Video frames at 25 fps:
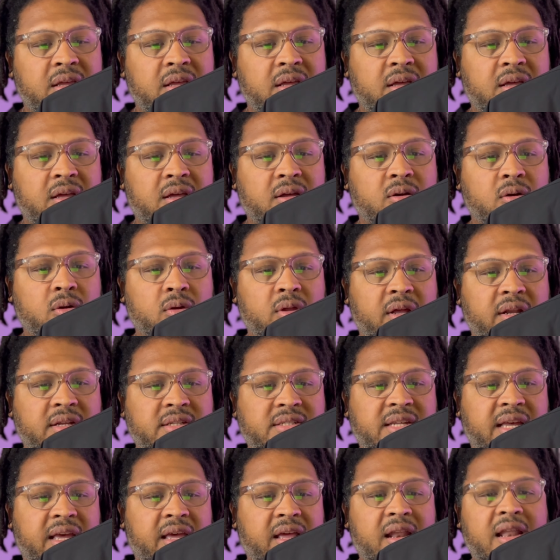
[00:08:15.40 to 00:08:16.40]
Uh, hold on a
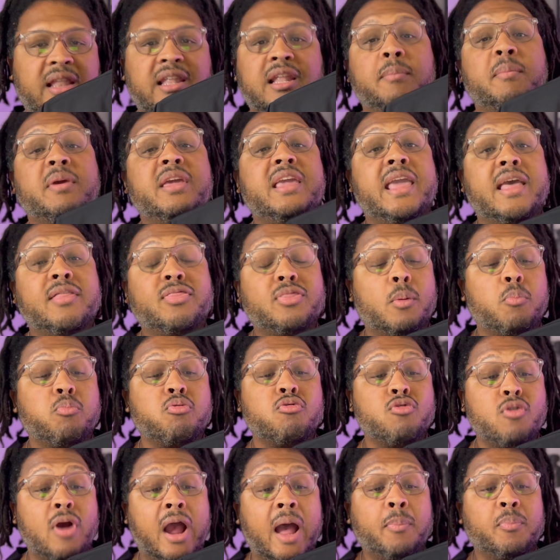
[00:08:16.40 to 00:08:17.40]
second. Let me get the
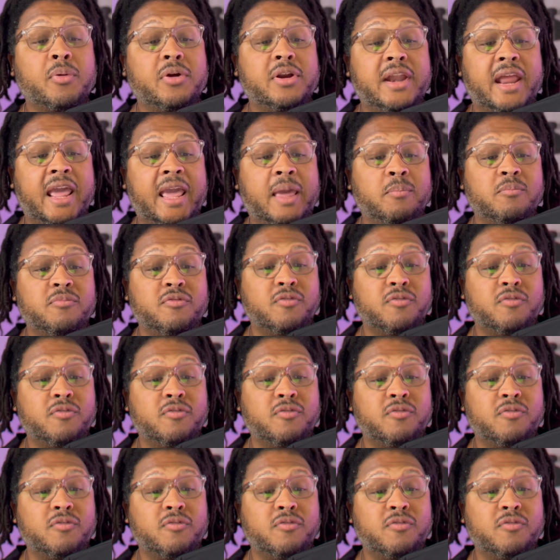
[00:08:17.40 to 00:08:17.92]
proper name.